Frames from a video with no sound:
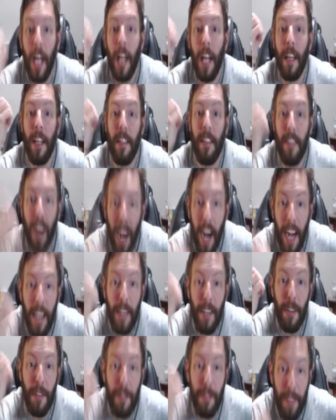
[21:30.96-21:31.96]
The
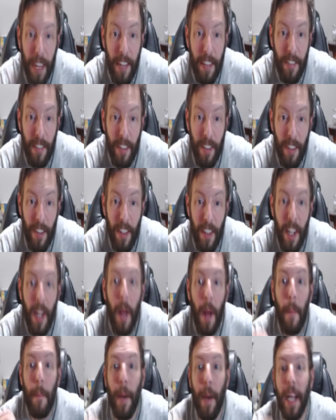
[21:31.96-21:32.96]
tiger's vessel
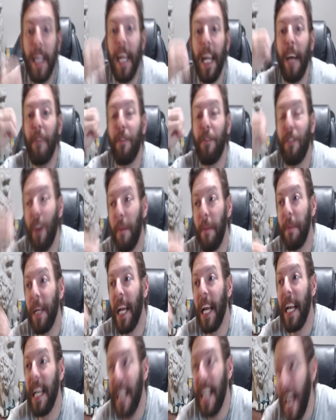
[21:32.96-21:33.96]
might have some
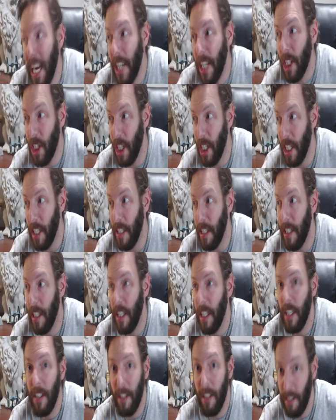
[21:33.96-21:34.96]
connection
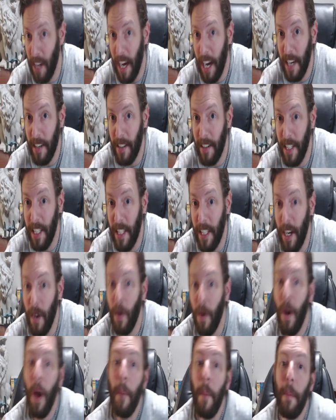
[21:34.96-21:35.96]
to Tiger
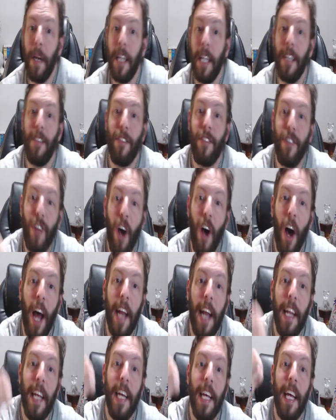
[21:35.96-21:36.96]
Nikko, but it's
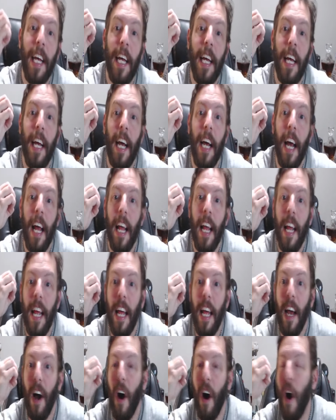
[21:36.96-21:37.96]
not
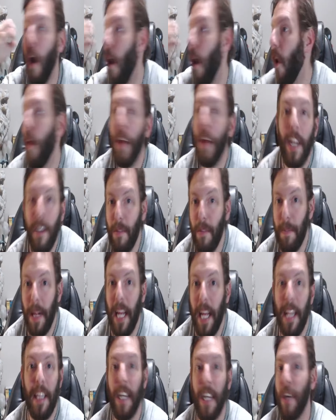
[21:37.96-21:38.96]
all his
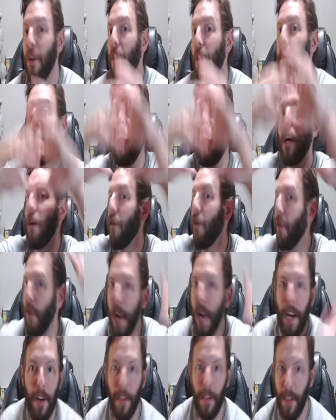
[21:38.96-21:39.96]
plan. There could be a
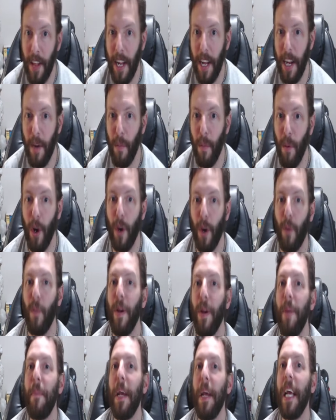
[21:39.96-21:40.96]
greater thing at work.
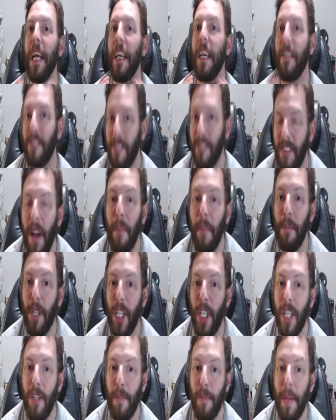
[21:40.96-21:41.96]
We make
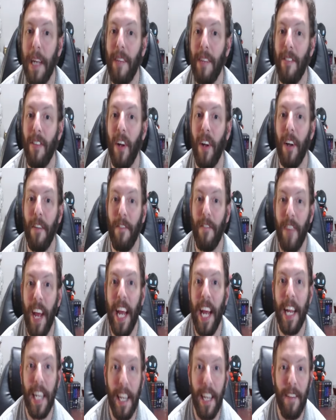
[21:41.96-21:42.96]
assumptions based on a
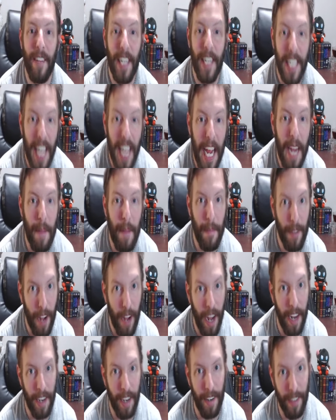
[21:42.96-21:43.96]
fan given name,
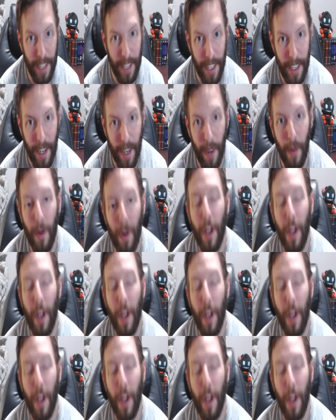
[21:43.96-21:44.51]
Tiger Nikko.